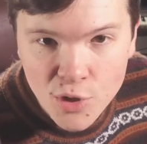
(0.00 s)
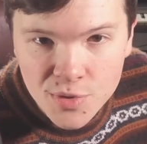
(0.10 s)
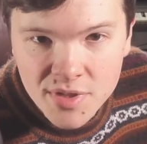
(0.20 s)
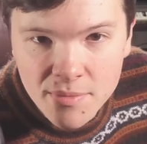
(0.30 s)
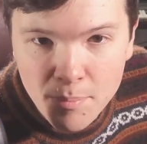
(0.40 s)

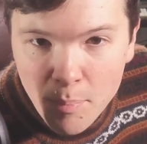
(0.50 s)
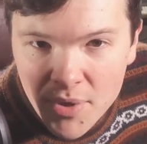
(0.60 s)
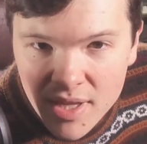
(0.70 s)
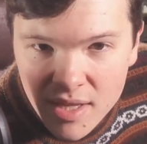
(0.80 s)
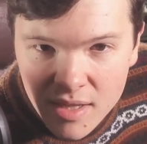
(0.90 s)
note
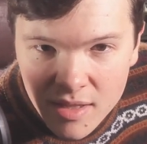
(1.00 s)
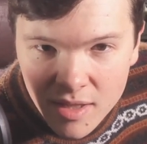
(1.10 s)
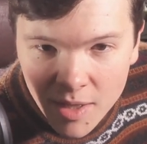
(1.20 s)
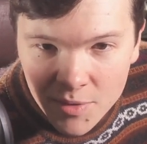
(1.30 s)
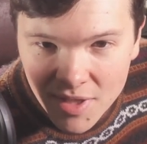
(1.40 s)

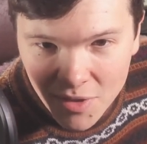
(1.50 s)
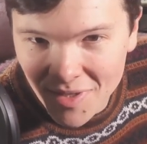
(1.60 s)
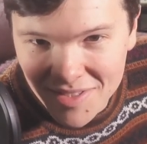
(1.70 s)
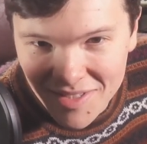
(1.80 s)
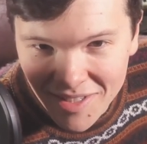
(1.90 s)
B. I'll tell you
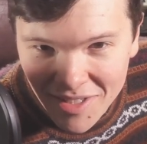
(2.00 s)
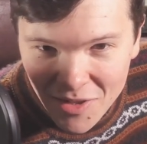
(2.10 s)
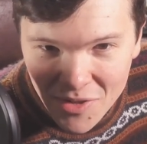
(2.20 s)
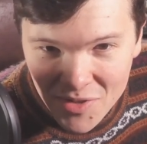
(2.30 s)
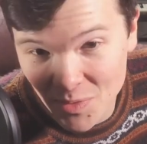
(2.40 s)
in a second
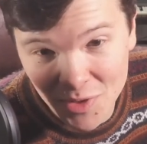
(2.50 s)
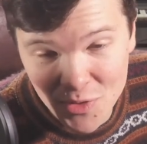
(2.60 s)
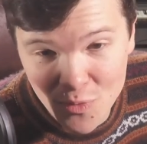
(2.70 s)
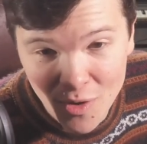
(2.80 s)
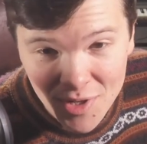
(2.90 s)
here, because we're going
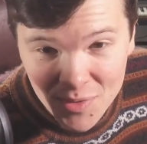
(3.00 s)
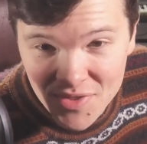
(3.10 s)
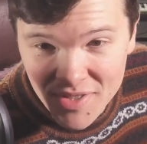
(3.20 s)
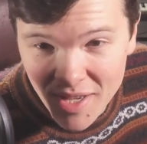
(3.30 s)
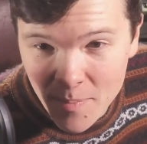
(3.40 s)
to do one note
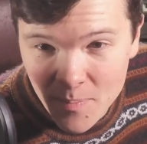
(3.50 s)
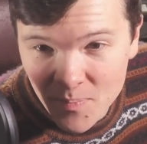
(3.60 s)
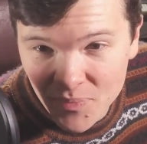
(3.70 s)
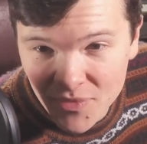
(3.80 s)
same.